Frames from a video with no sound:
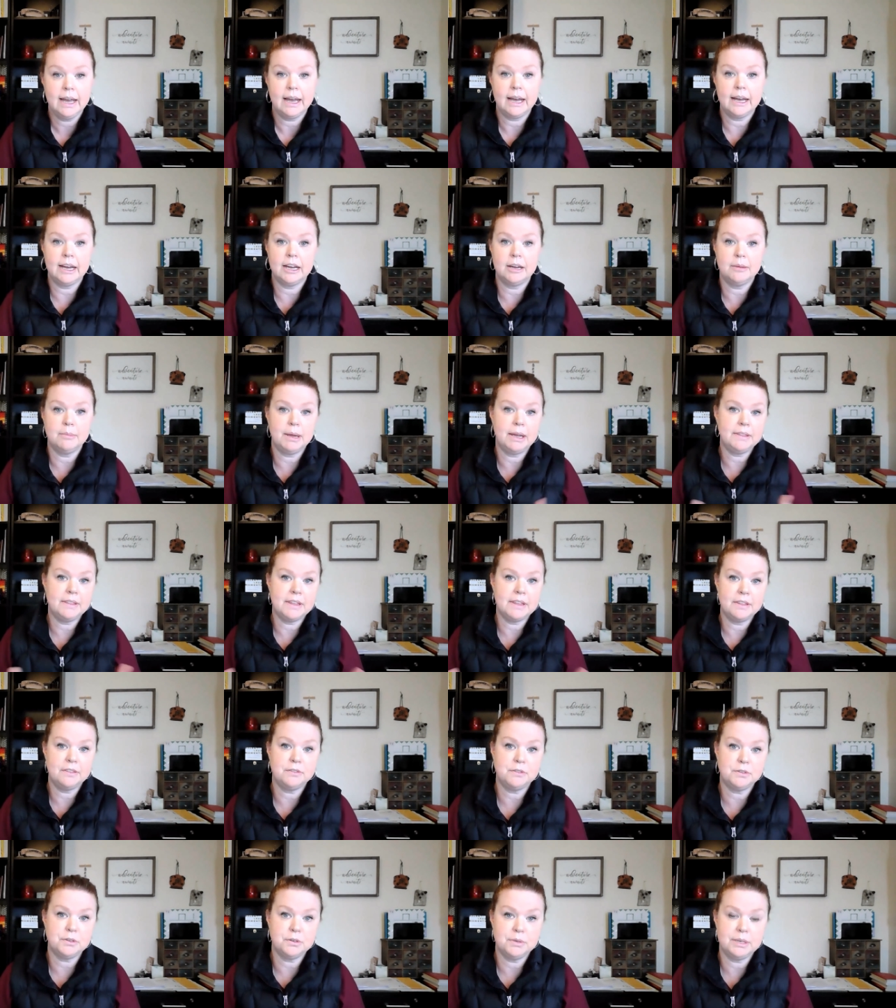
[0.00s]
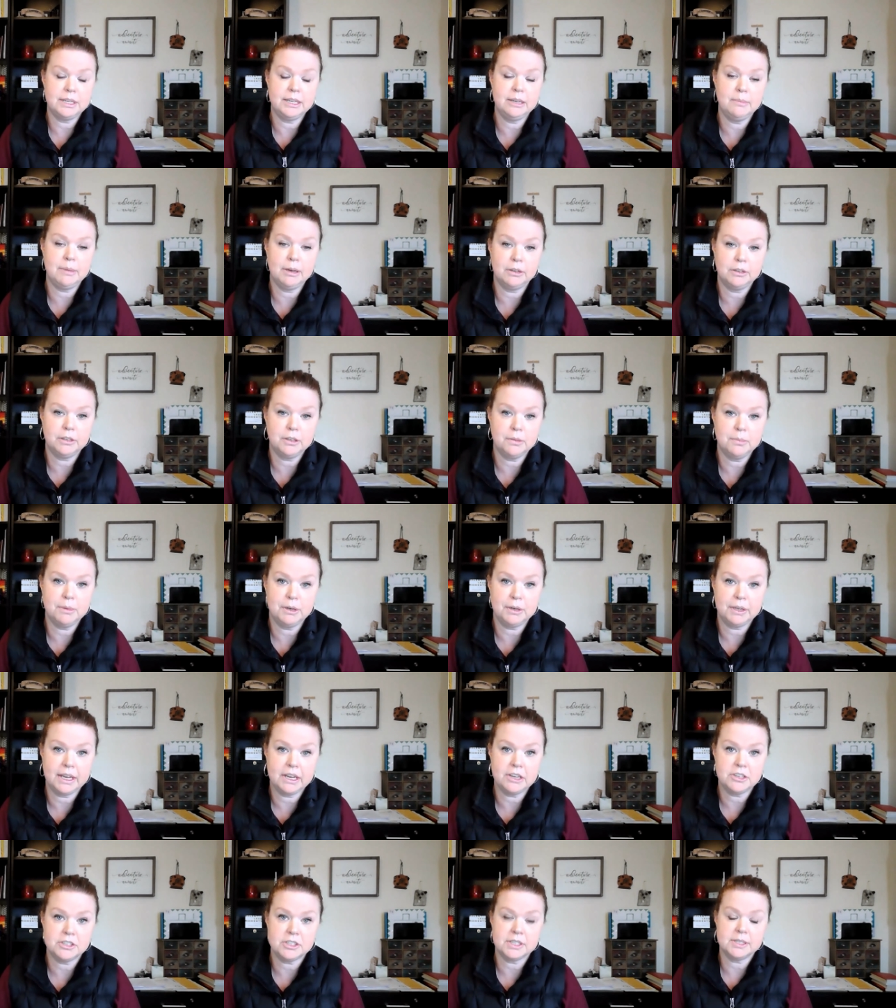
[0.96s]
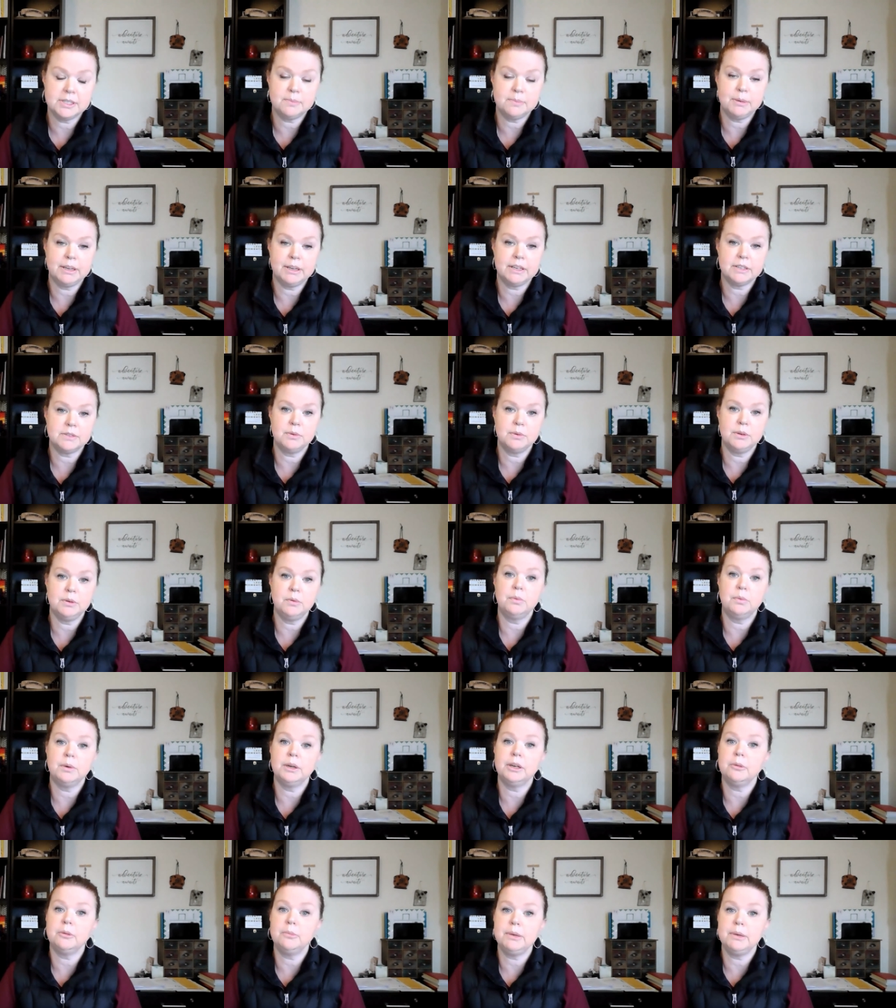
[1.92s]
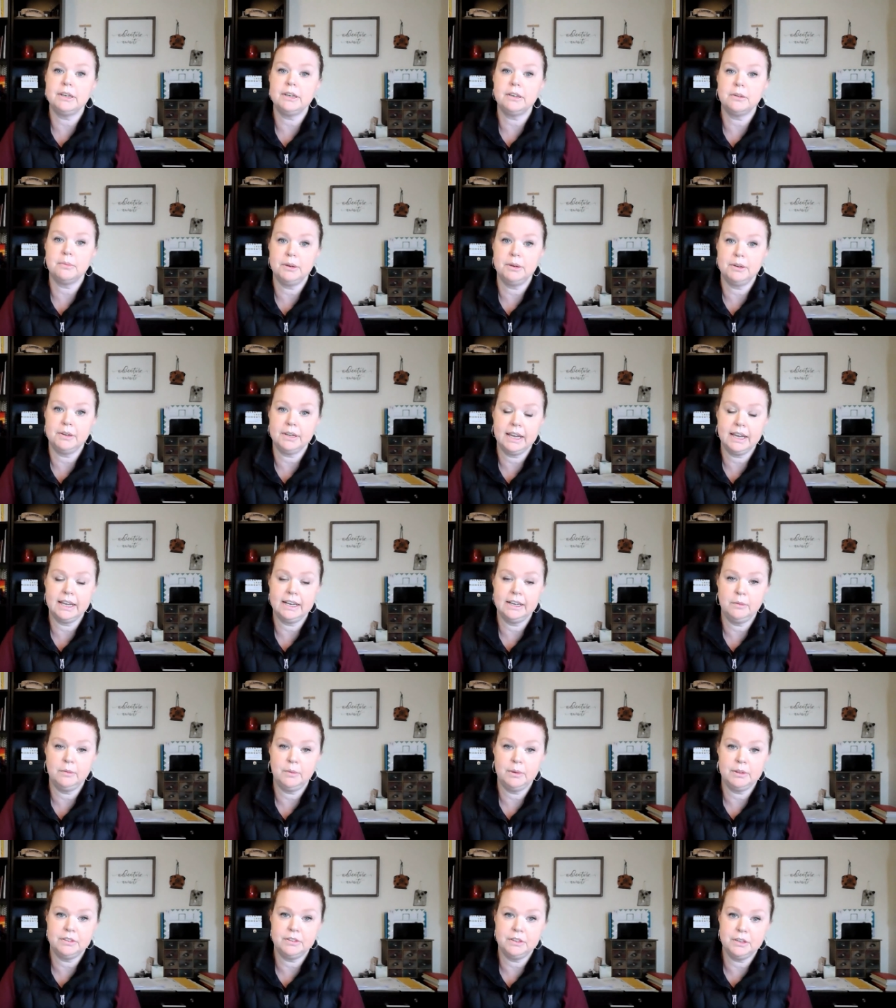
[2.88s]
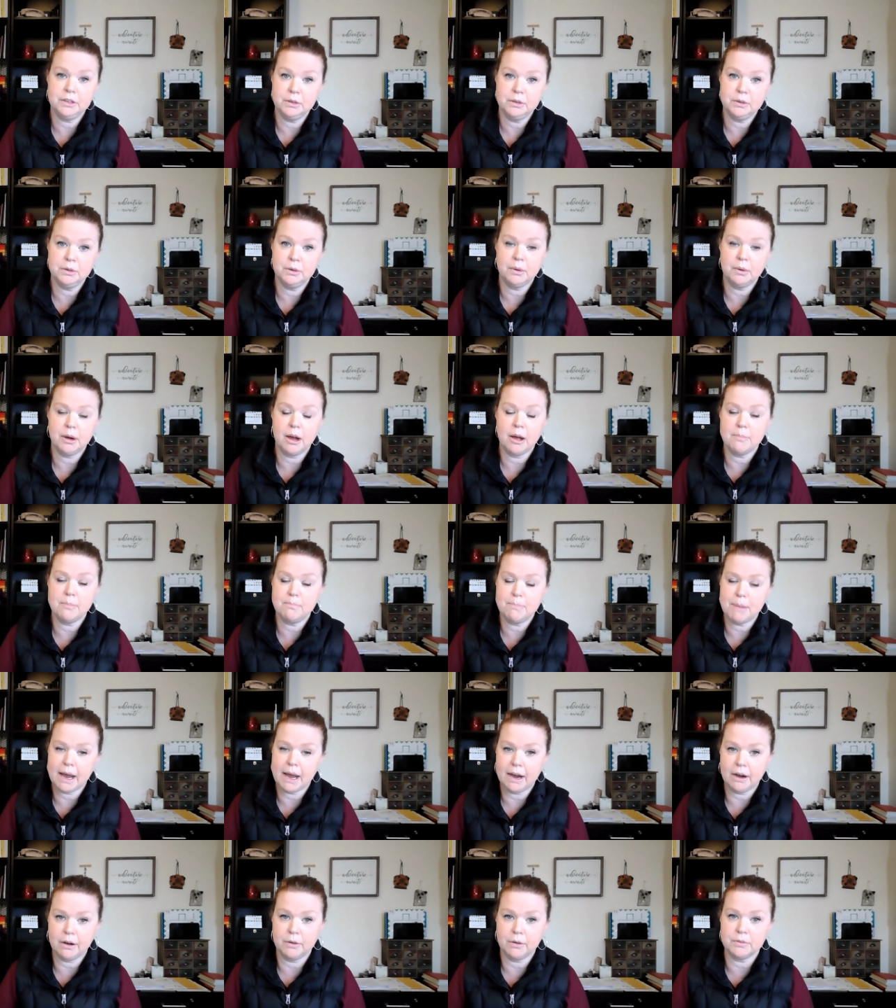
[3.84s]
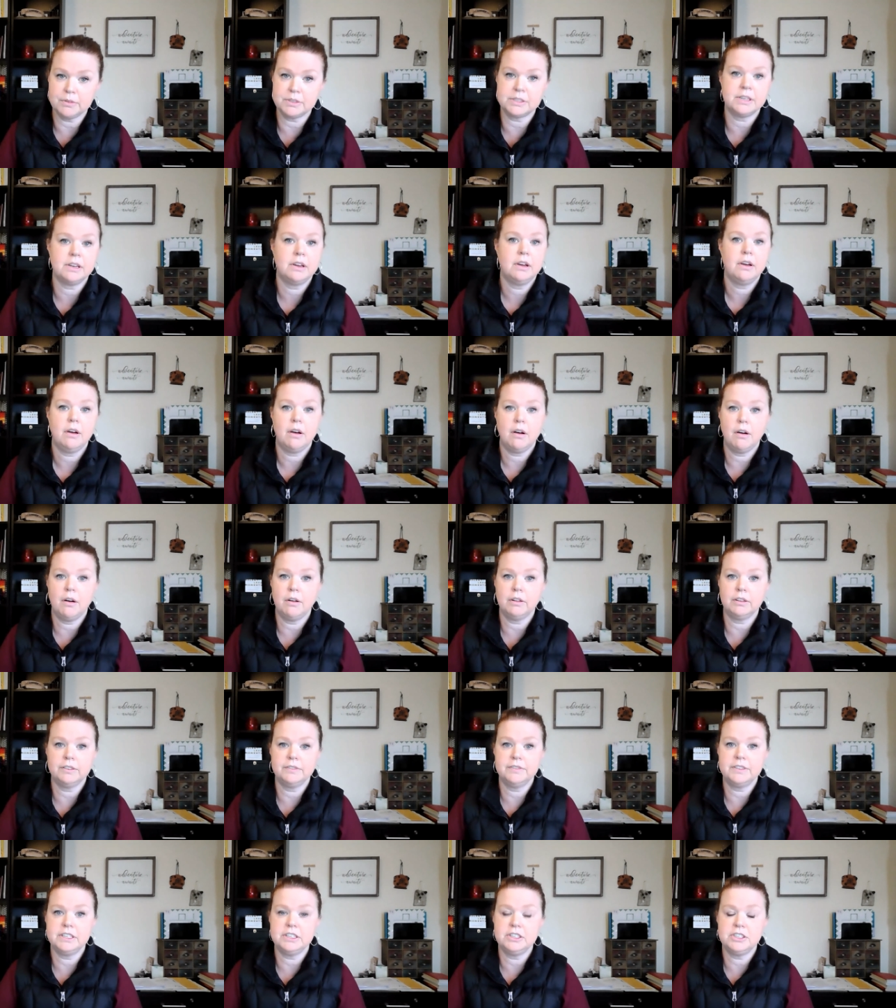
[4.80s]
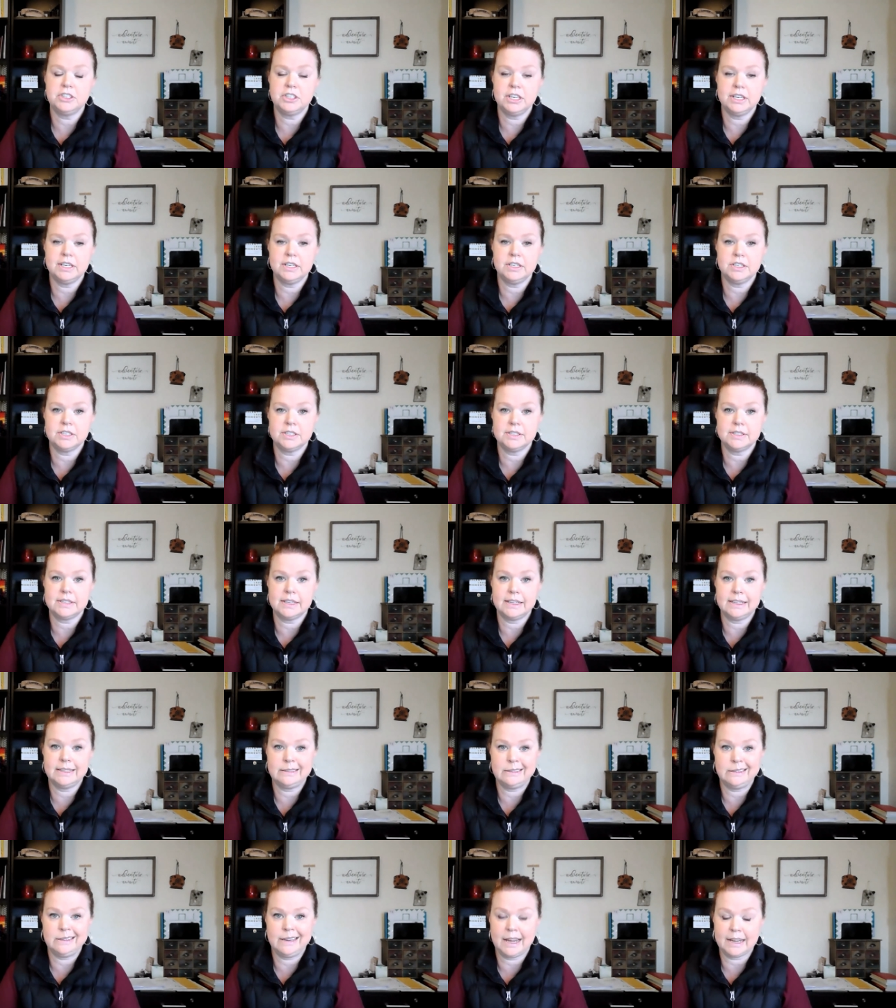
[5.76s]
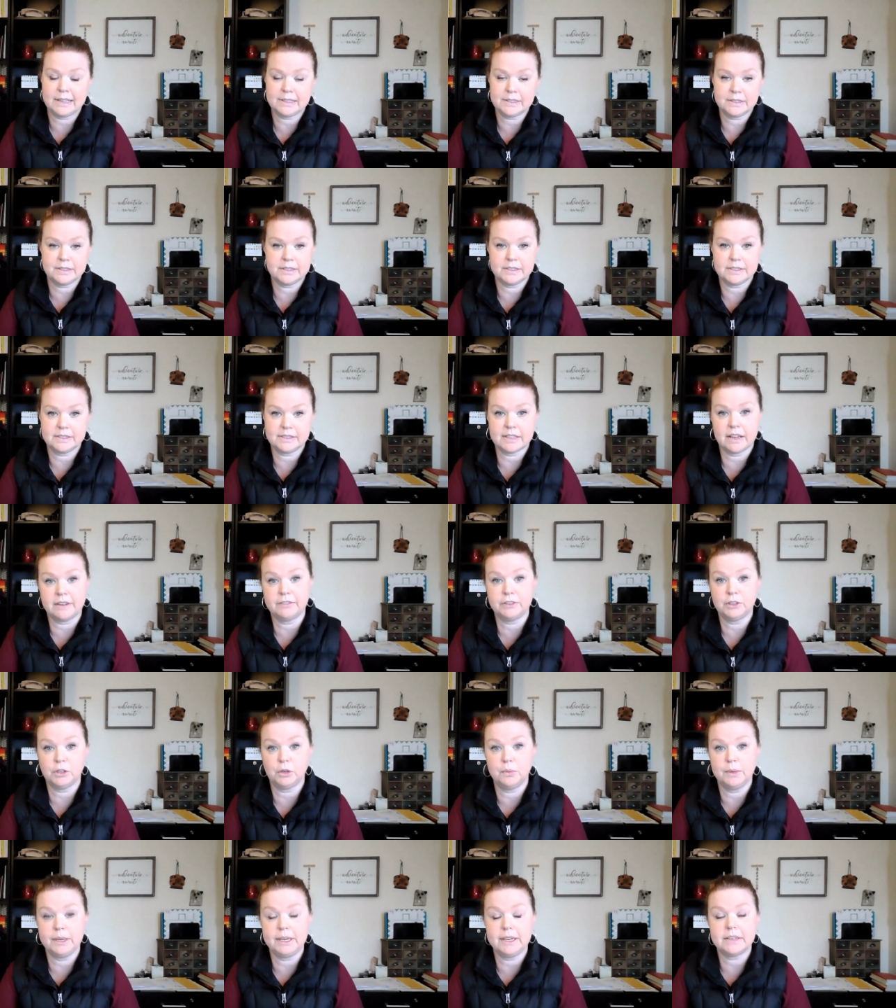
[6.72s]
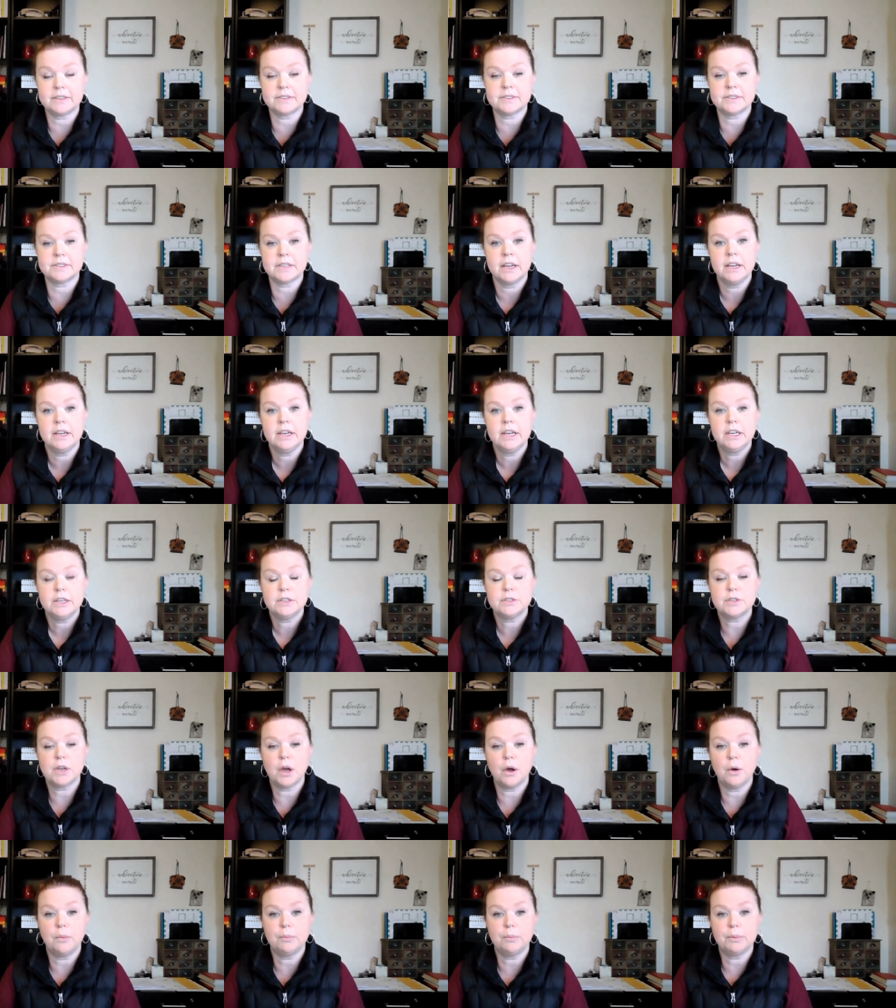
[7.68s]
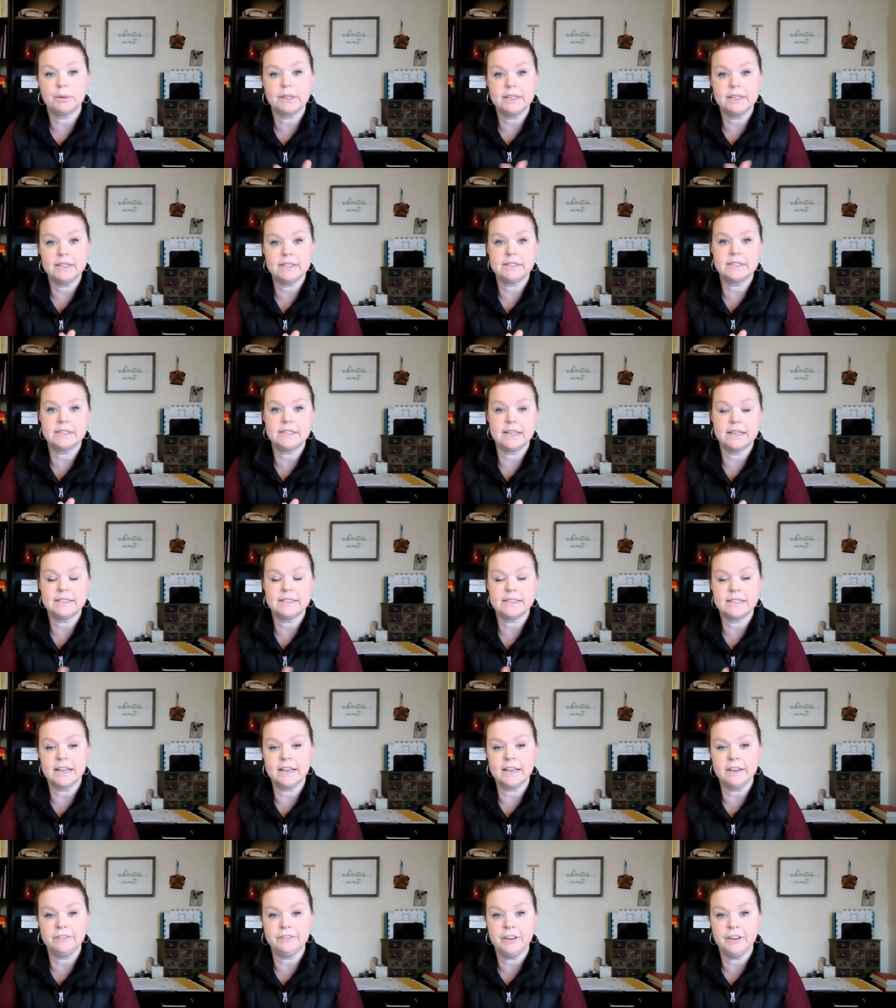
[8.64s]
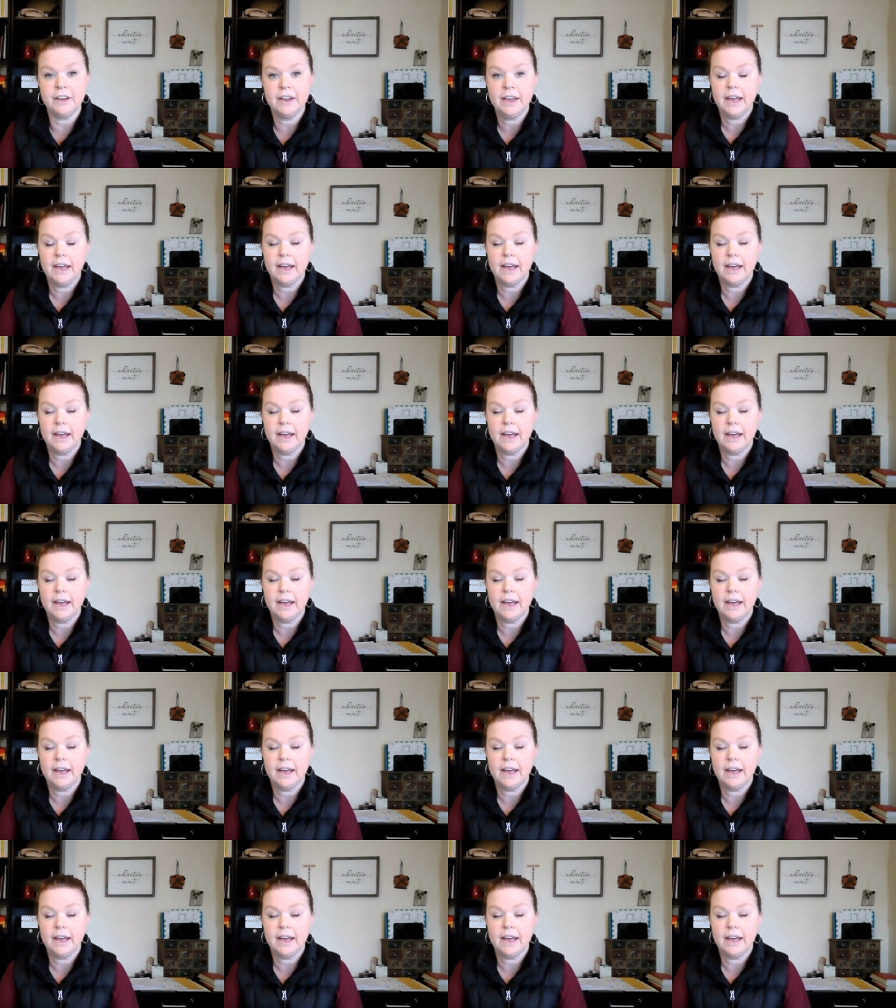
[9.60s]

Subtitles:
and then through email communications, because we will be communicating with you about all of these changes in the next several weeks. So please stay safe.